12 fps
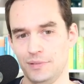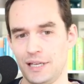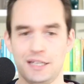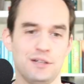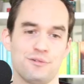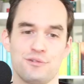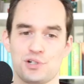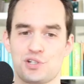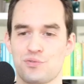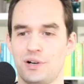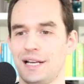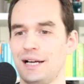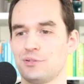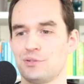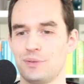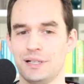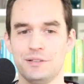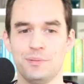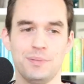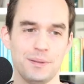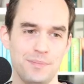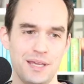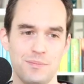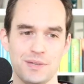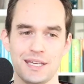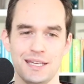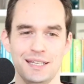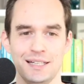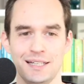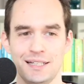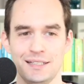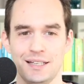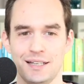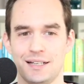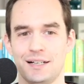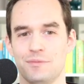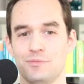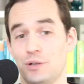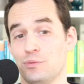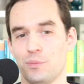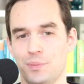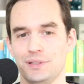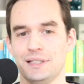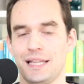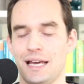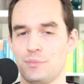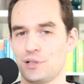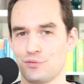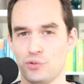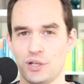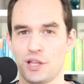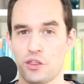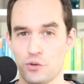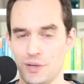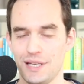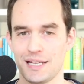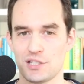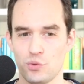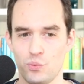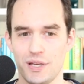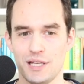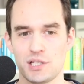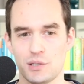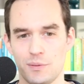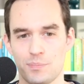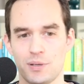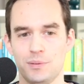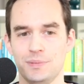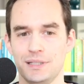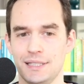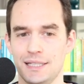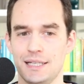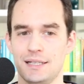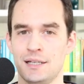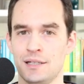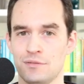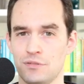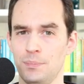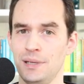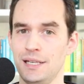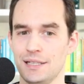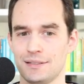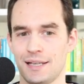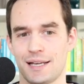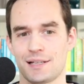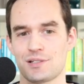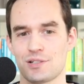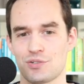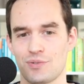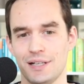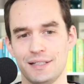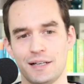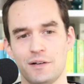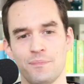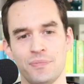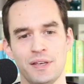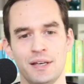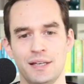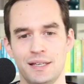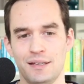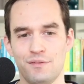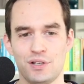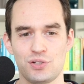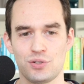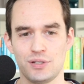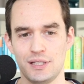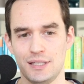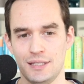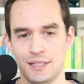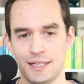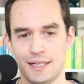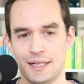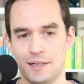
get your first run out, right? But maybe we're building the habit of running 3 days a week, so we probably need repeating tasks, right? Now, eventually,